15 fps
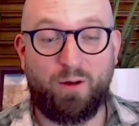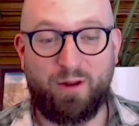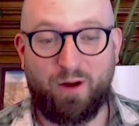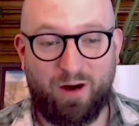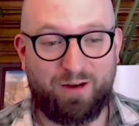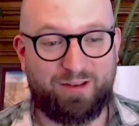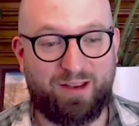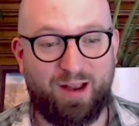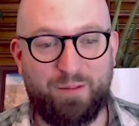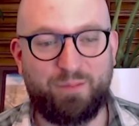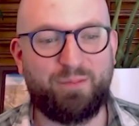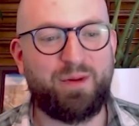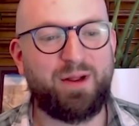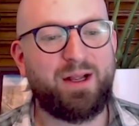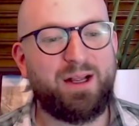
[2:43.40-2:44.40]
there are
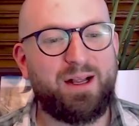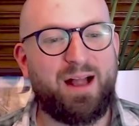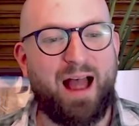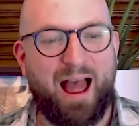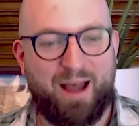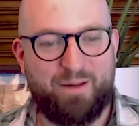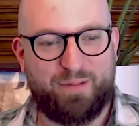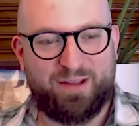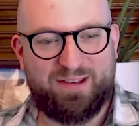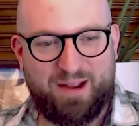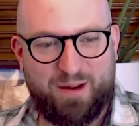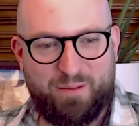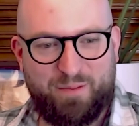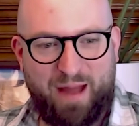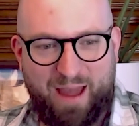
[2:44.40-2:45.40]
have been
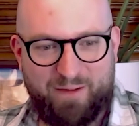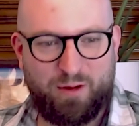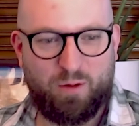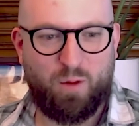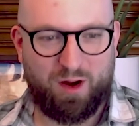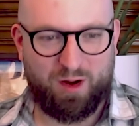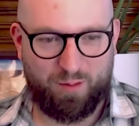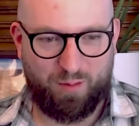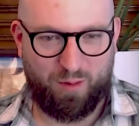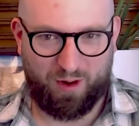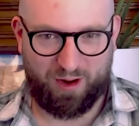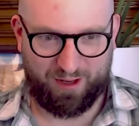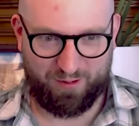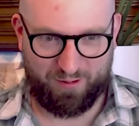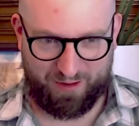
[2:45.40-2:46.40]
some heavy water
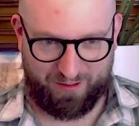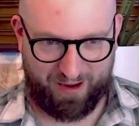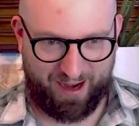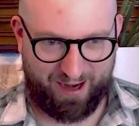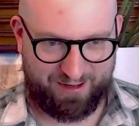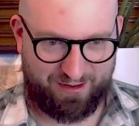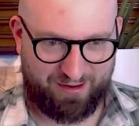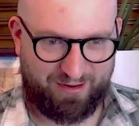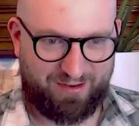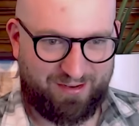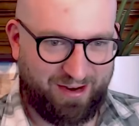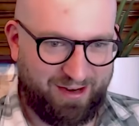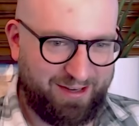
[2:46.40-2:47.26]
boiling water reactors, right?